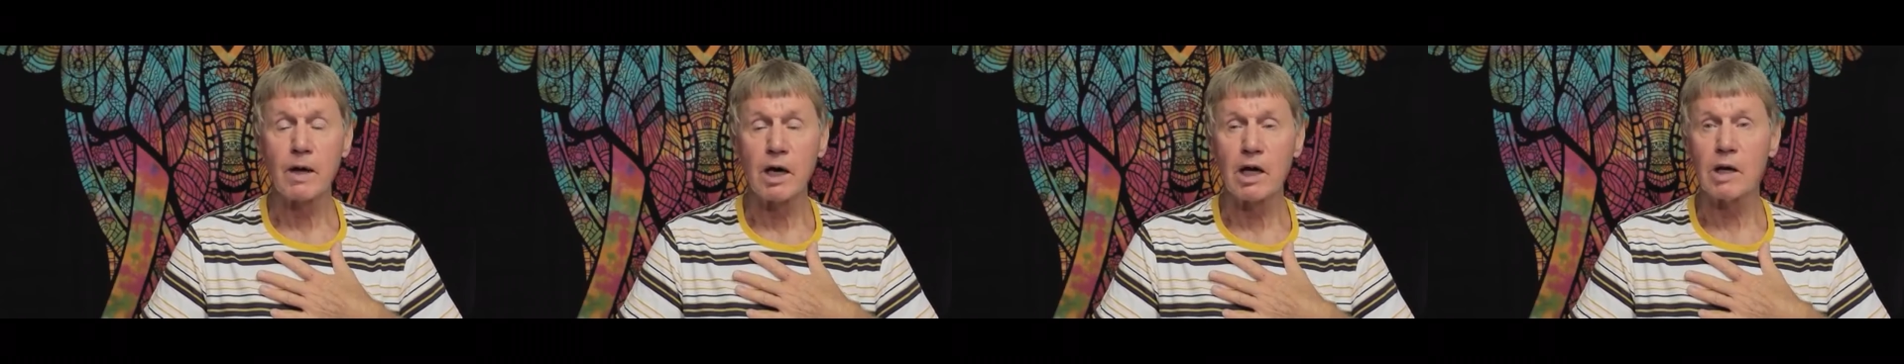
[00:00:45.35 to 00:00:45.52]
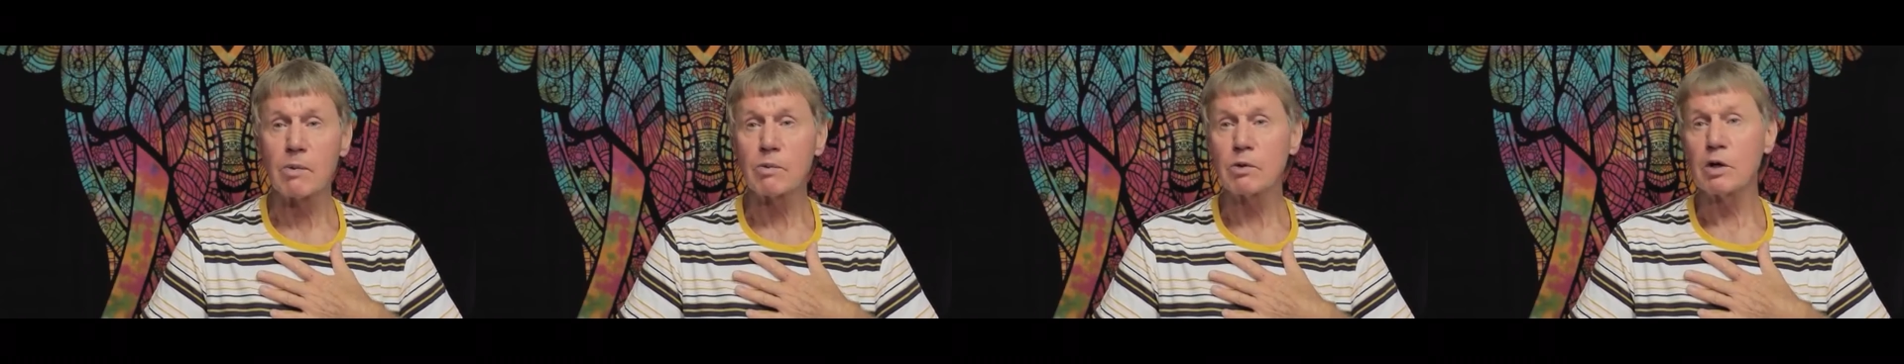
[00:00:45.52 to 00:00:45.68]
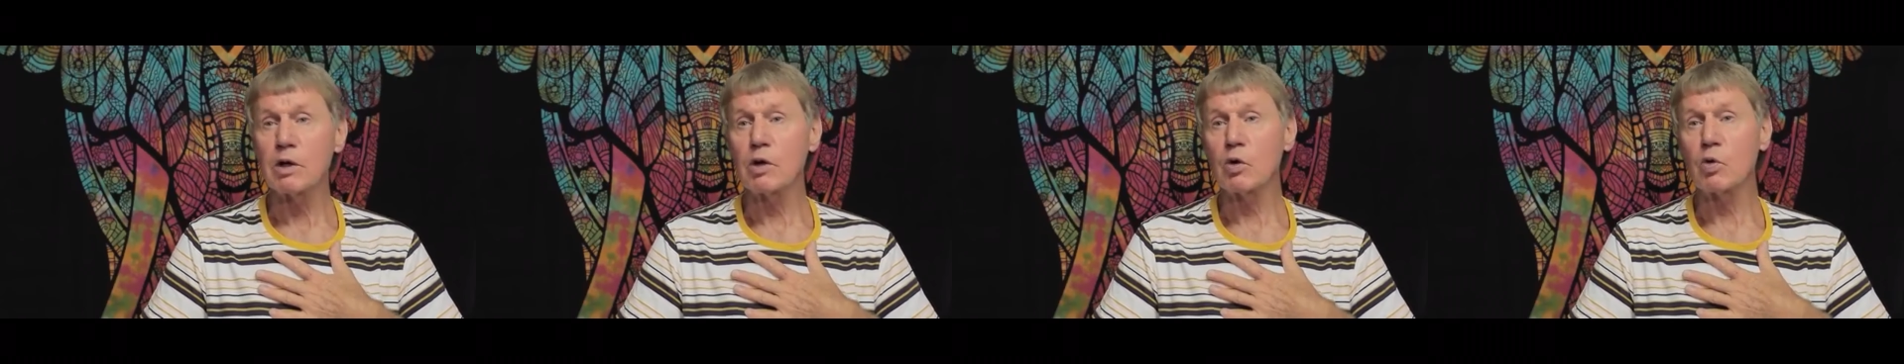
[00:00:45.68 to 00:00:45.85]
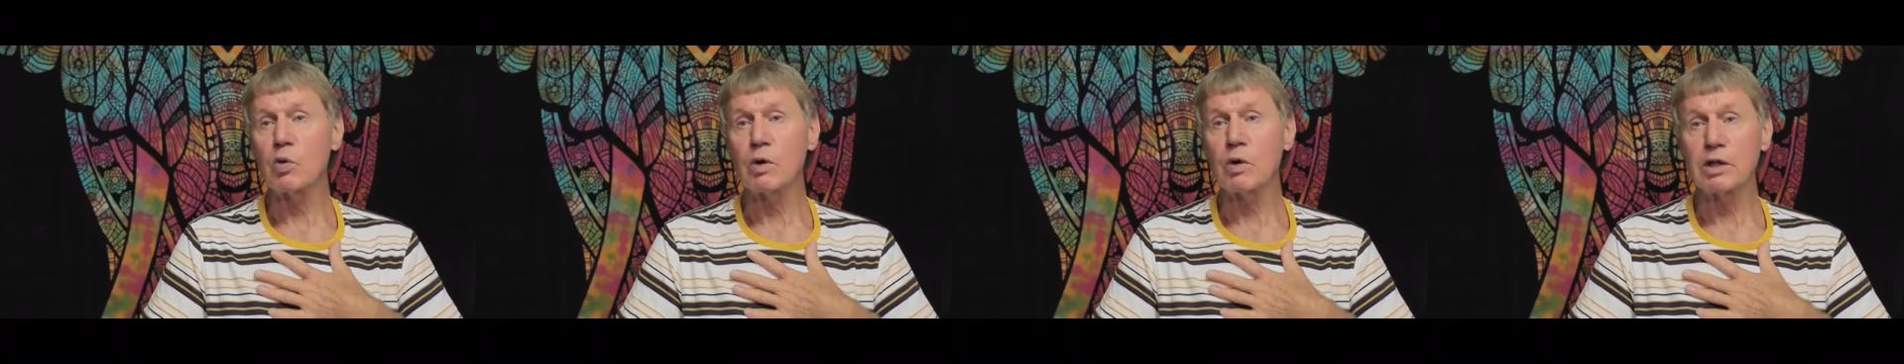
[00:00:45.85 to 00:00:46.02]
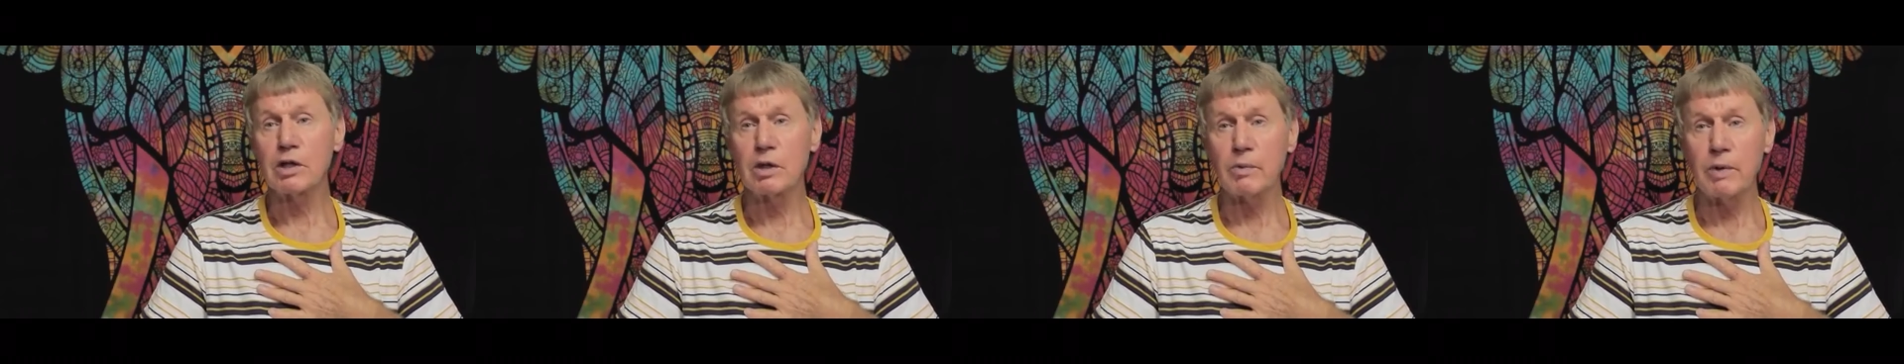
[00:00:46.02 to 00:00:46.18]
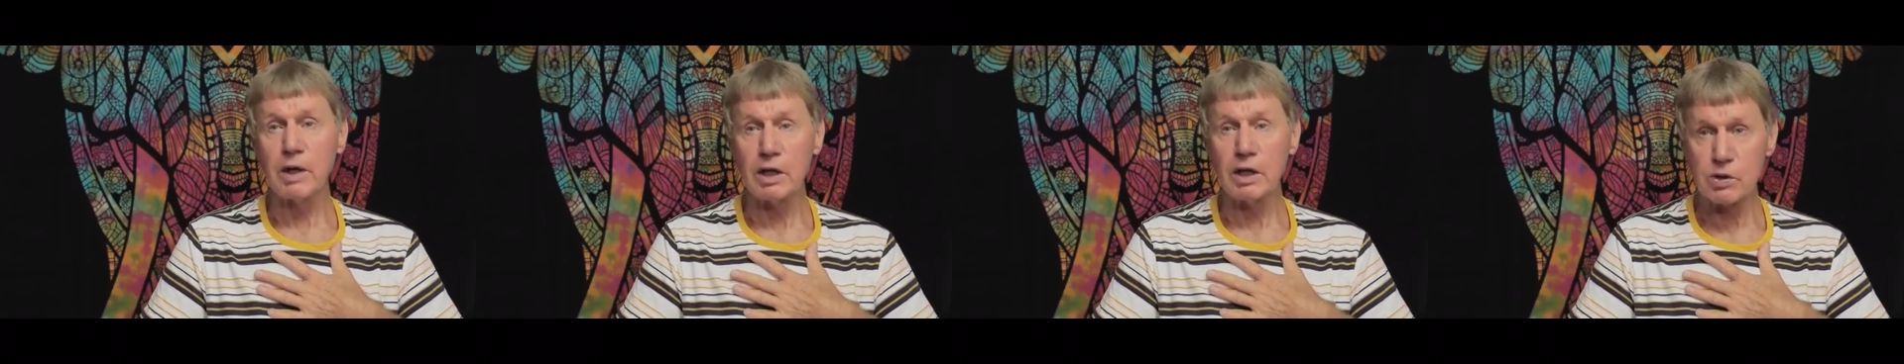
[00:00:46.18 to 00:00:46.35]
and I'm not a
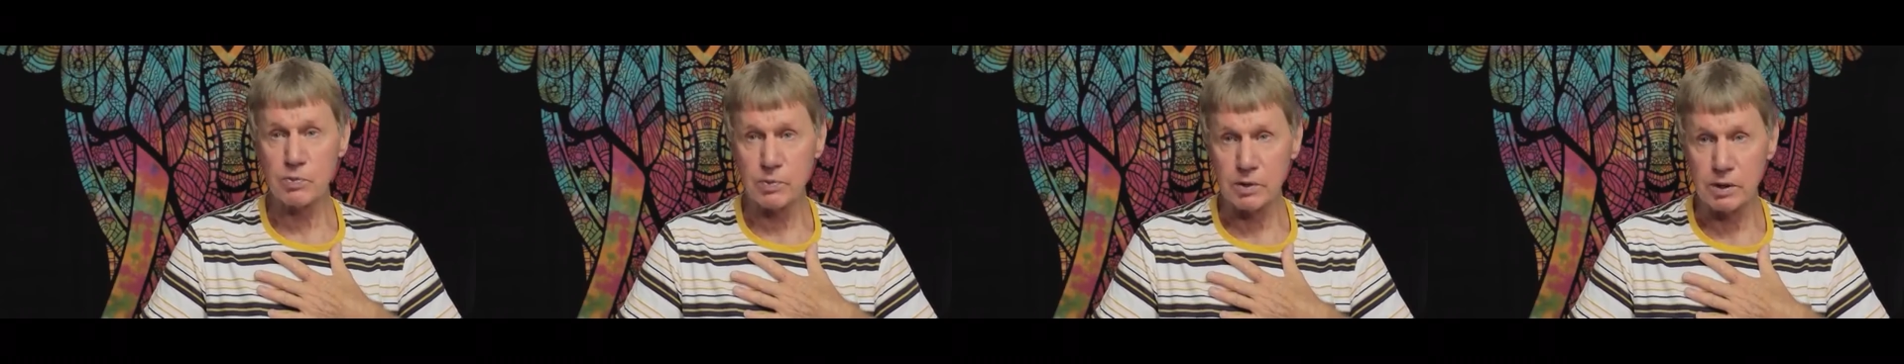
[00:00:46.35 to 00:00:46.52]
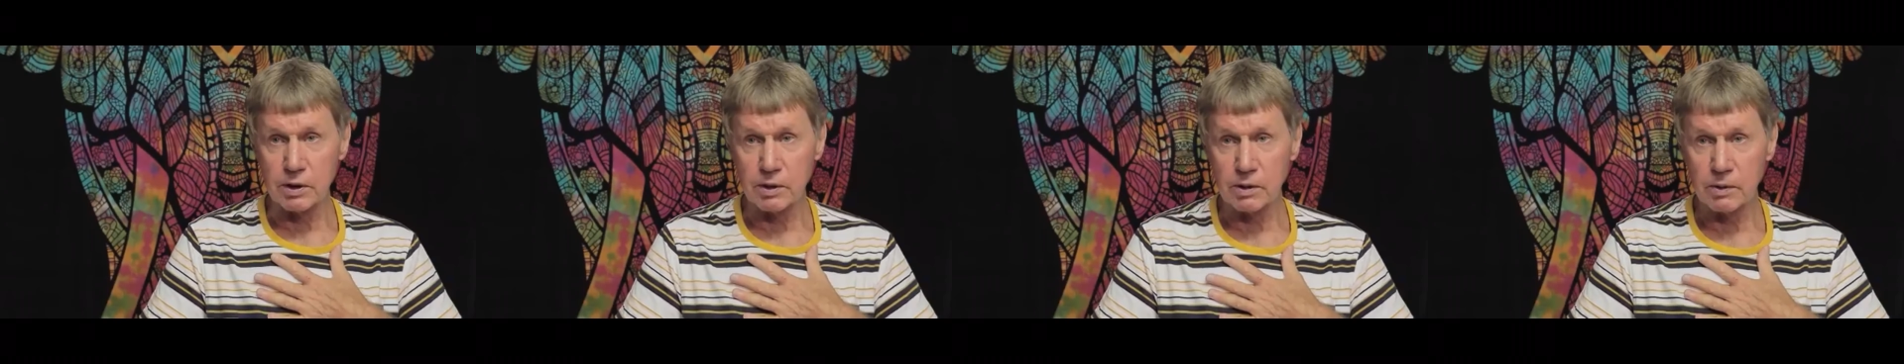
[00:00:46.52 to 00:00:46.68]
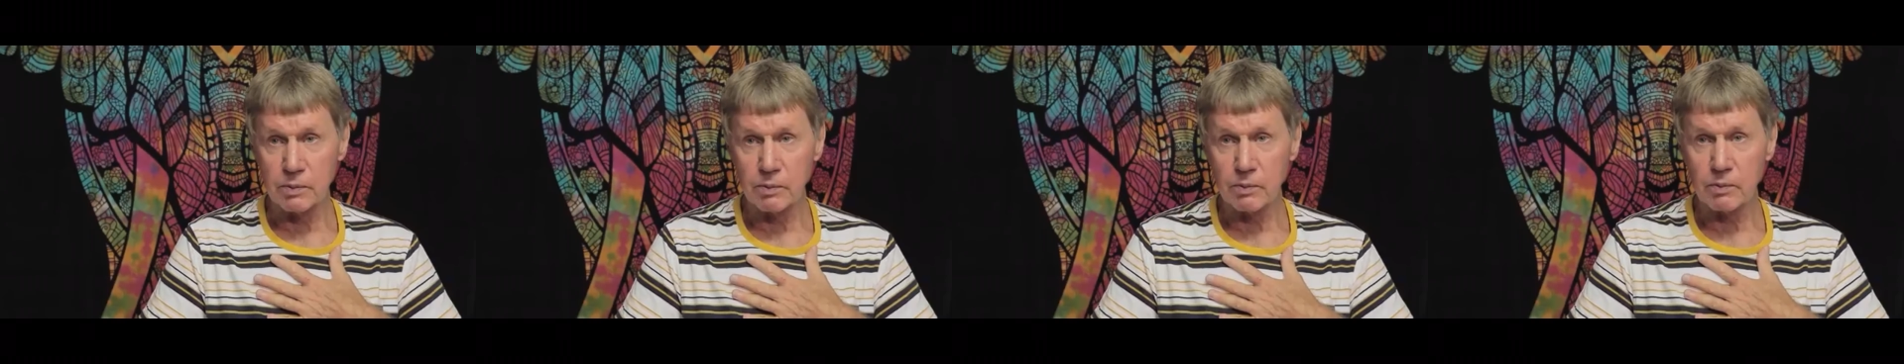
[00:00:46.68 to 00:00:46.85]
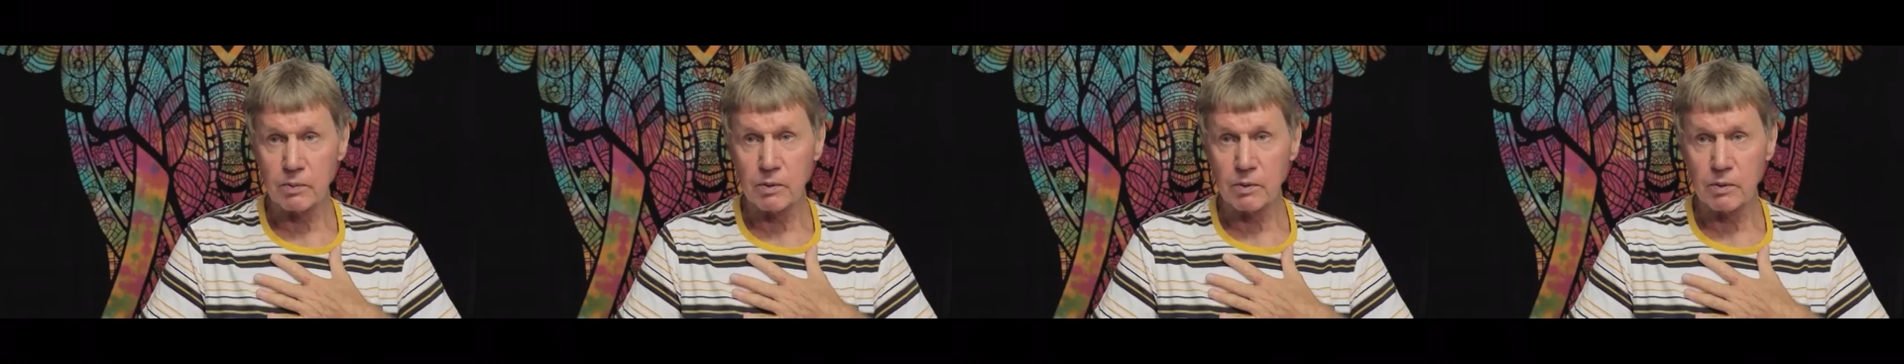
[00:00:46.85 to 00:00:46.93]
quantum expert.